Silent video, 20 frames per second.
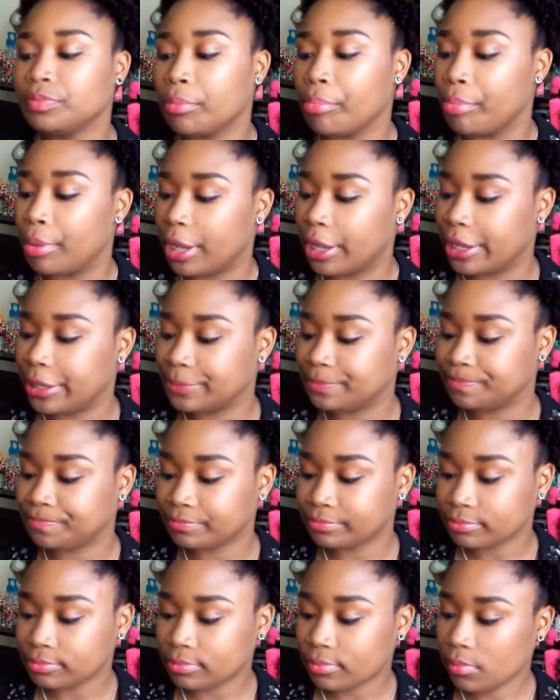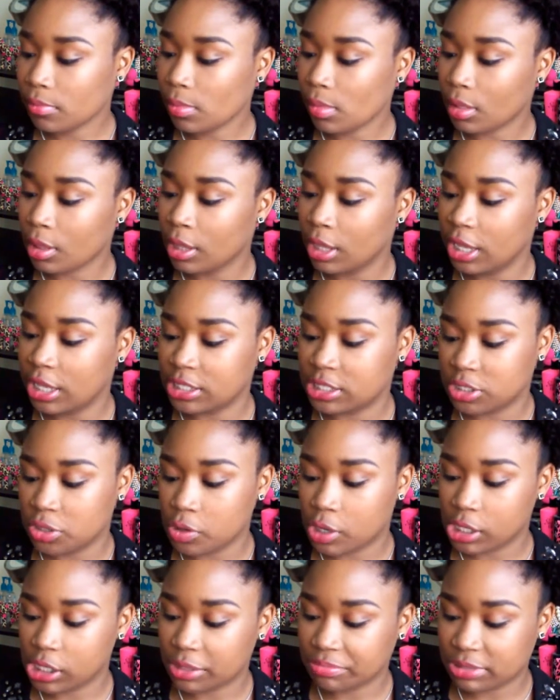But it's
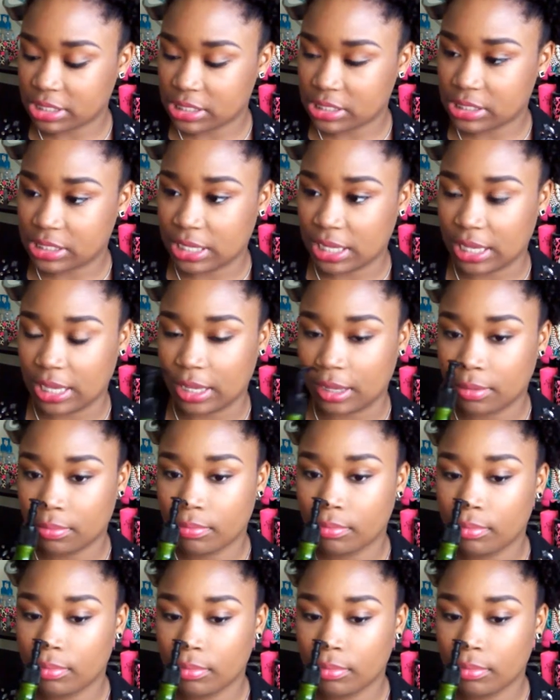eucalyptus tea.